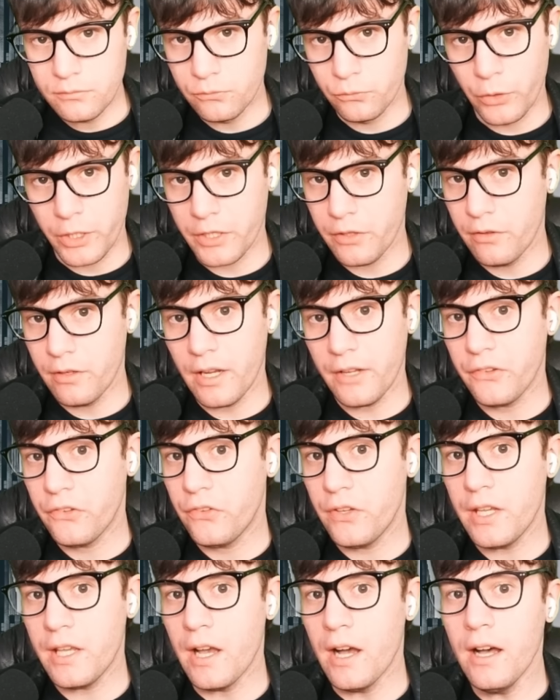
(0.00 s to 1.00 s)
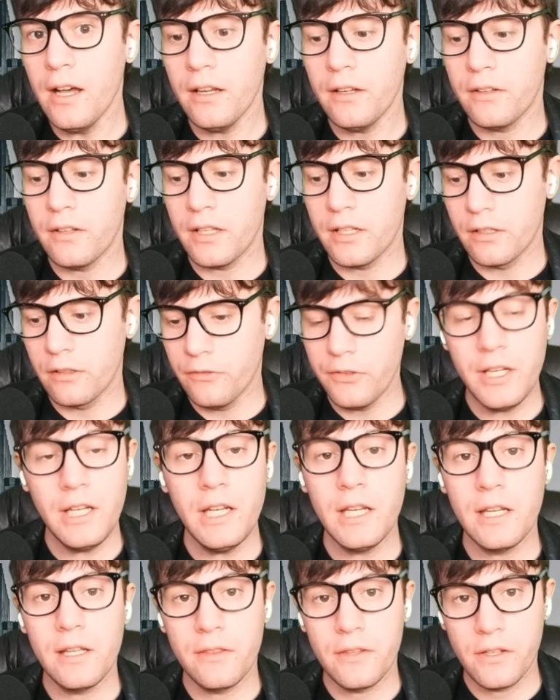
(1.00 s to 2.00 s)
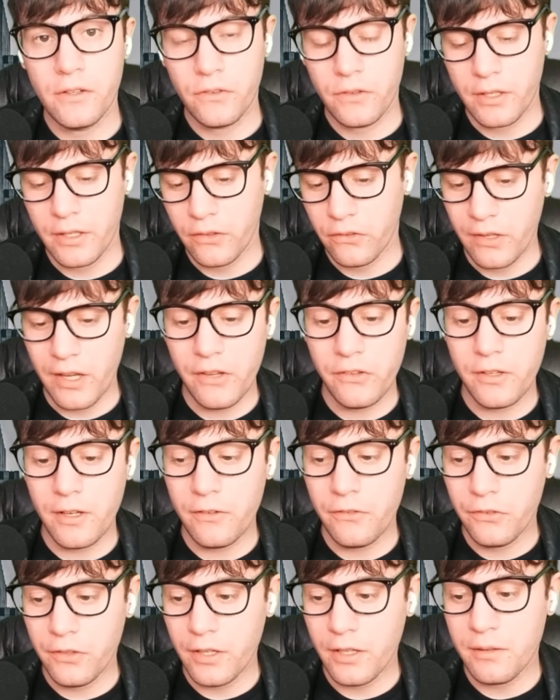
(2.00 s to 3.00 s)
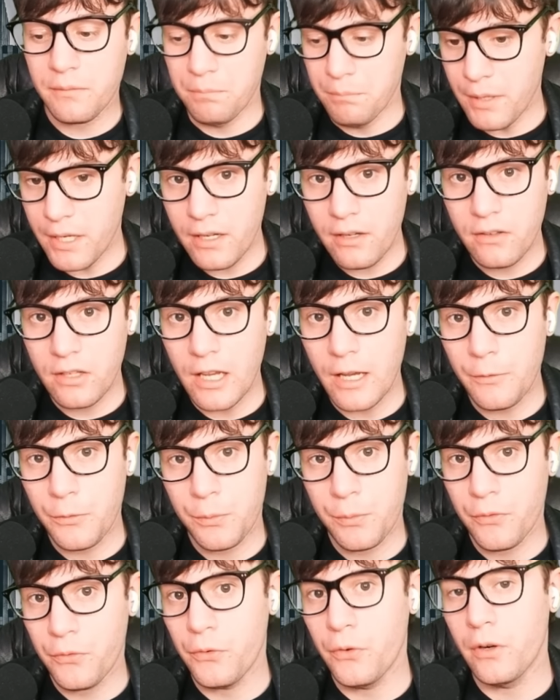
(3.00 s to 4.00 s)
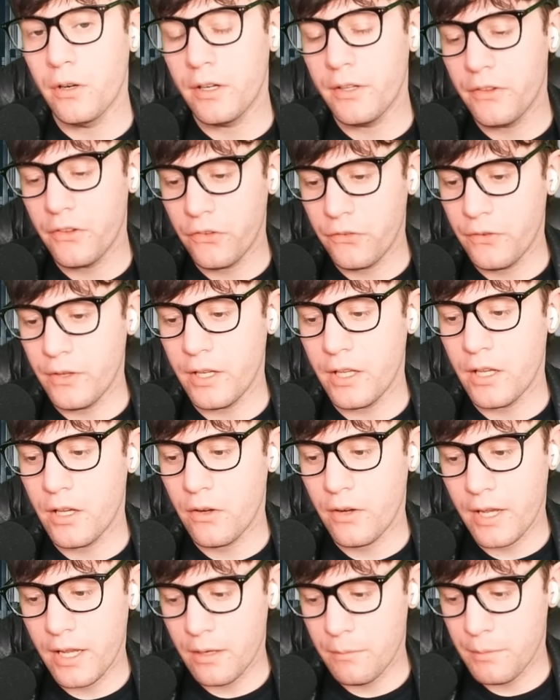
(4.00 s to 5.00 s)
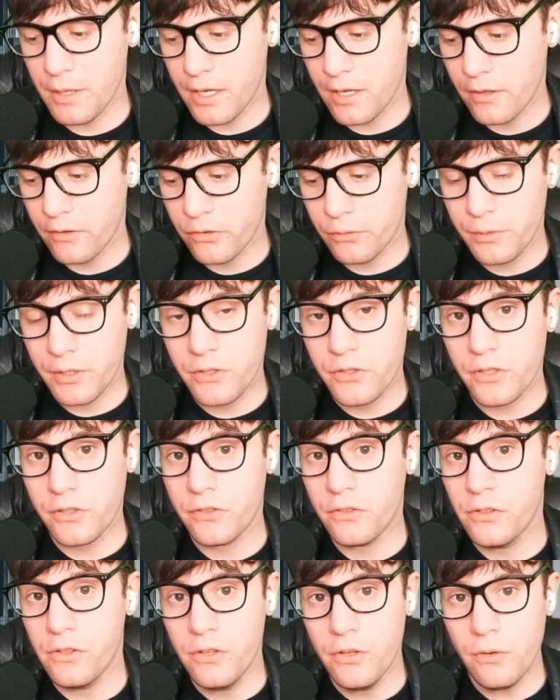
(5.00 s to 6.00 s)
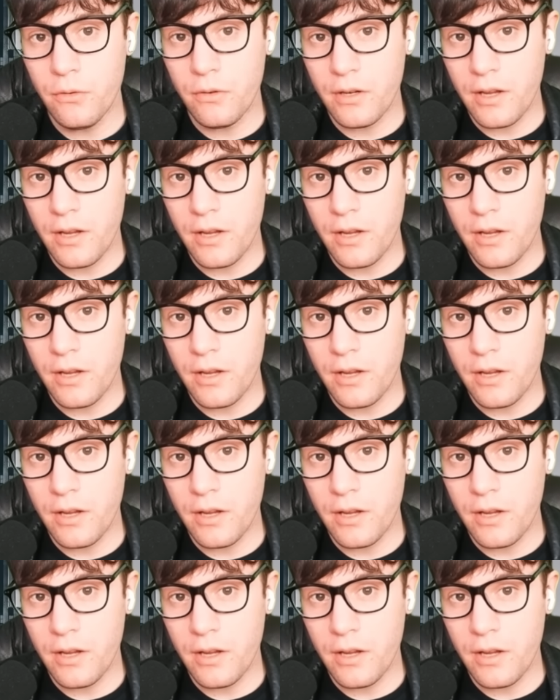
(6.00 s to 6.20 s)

We do not see God intervening in these things. As I've said many times before in this video and many others, we just do